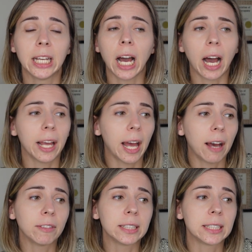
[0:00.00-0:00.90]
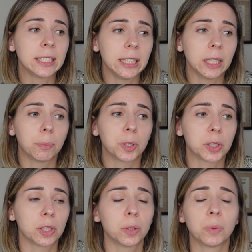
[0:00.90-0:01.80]
I haven't seen a
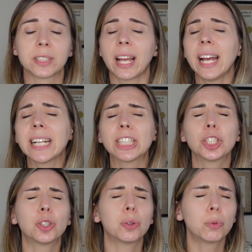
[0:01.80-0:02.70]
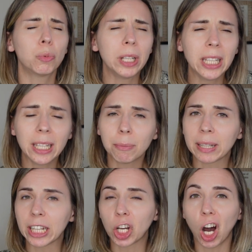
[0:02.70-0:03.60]
person who was
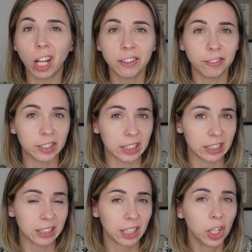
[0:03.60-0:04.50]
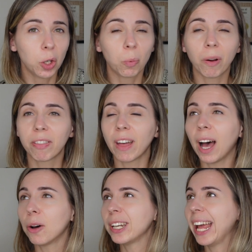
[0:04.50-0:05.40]
extremely confident
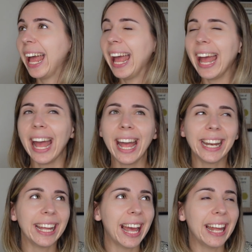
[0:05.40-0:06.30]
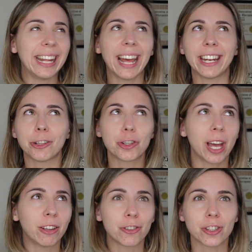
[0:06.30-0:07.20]
without any, any, any
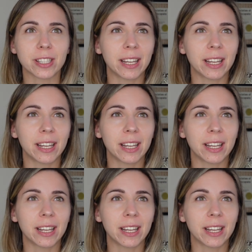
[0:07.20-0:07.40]
challenges.